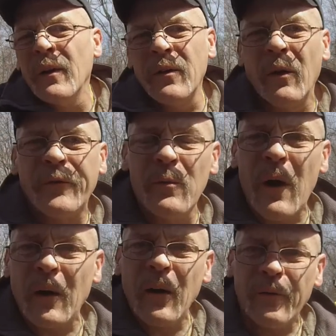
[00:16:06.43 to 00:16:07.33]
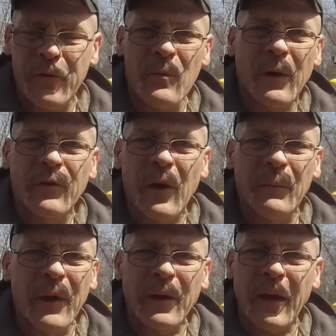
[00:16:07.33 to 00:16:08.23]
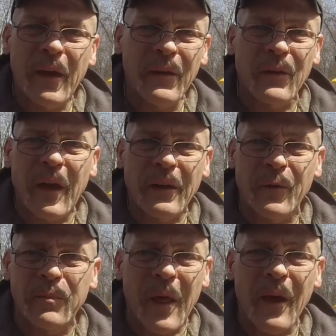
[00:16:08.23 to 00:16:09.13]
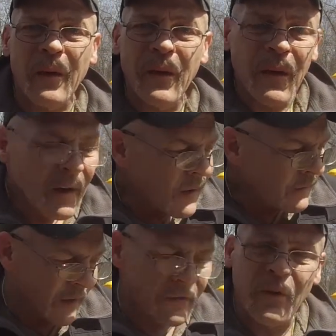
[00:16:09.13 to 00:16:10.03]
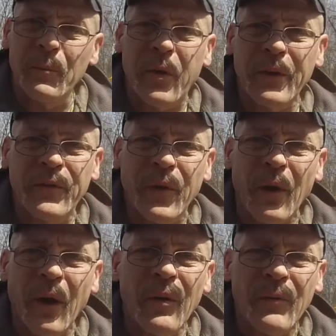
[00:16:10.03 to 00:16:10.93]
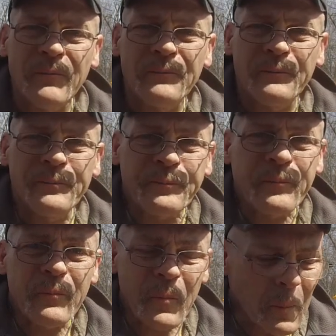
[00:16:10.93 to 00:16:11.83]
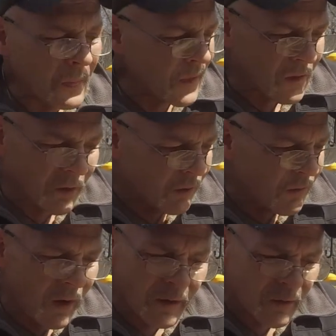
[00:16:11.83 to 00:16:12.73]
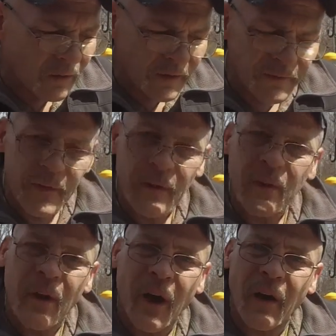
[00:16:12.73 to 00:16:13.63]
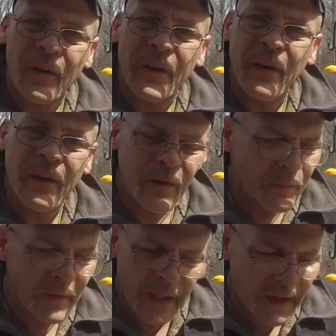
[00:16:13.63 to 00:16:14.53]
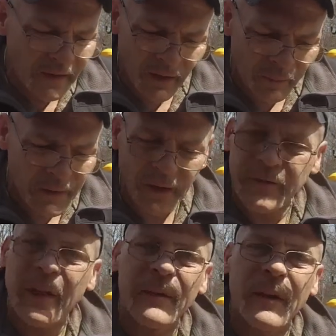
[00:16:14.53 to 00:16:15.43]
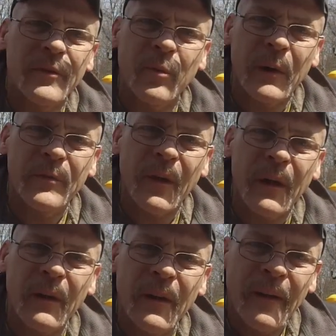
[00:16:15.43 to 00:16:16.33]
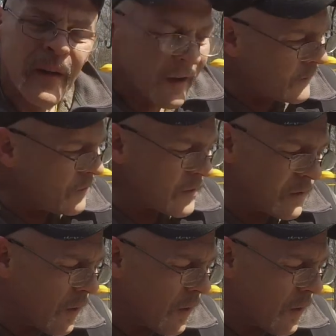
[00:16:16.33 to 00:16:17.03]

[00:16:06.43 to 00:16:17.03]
you know, if you wanna try making a handle out of a blank, that's a good place to go. Go give Nick a call and he'll be glad to help you out. He's got a nice website. And you can